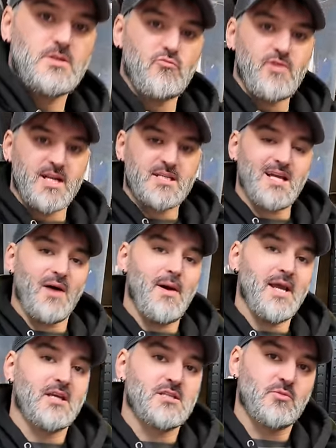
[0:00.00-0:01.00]
So I'm ready to start
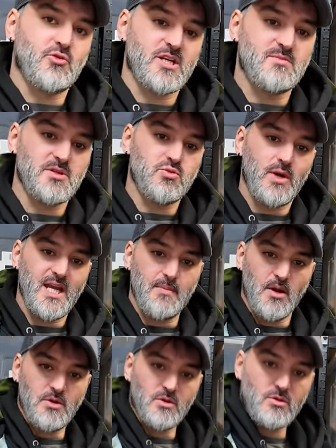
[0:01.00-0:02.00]
making some Christmas Wii
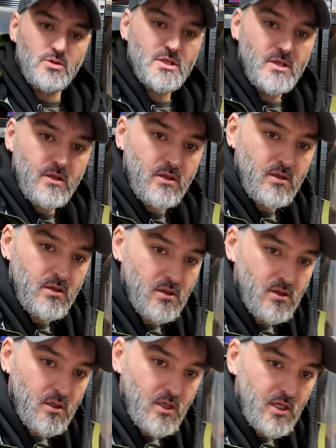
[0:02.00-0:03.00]
bundles.
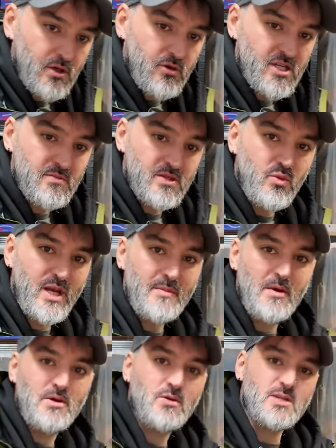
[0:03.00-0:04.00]
Christmas Wii
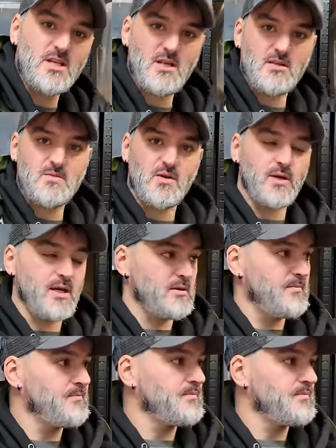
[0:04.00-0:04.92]
bundles? That sounds a bit weird.